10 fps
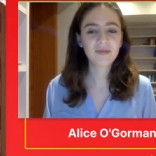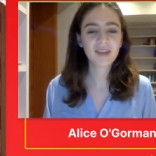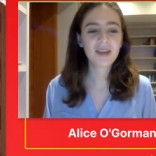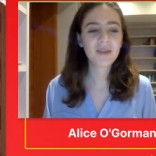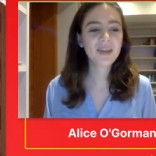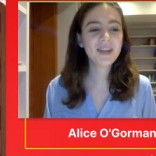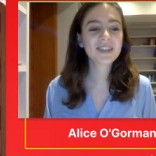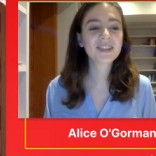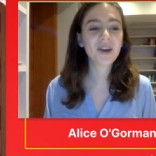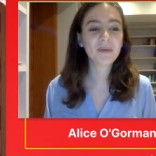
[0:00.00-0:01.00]
I think we need to
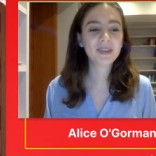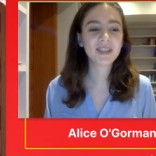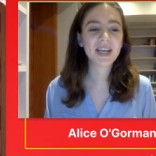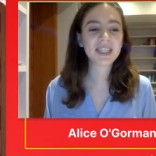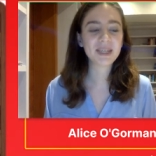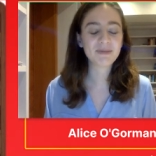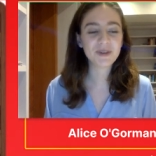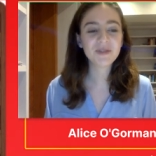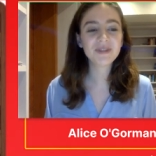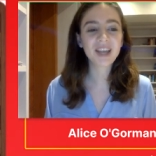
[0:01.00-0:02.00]
stop suggesting
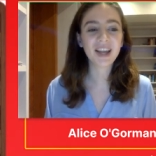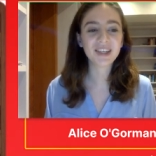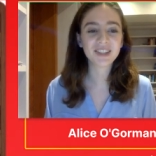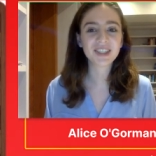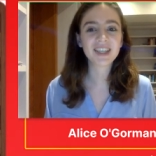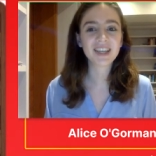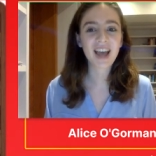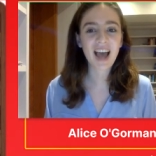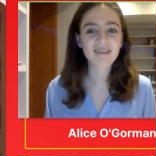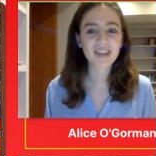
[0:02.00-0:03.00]
moves and just
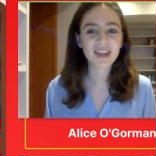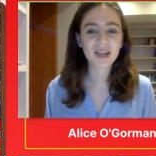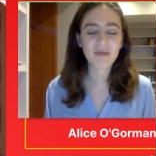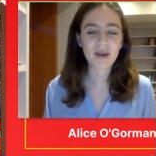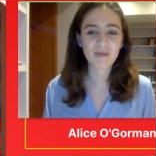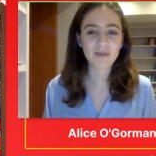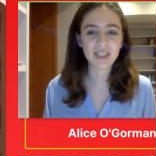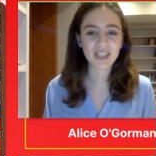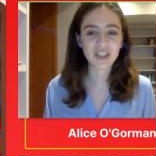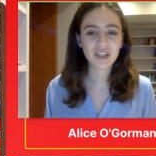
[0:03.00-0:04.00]
have a think about the
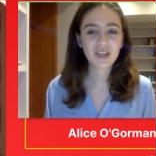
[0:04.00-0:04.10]
position.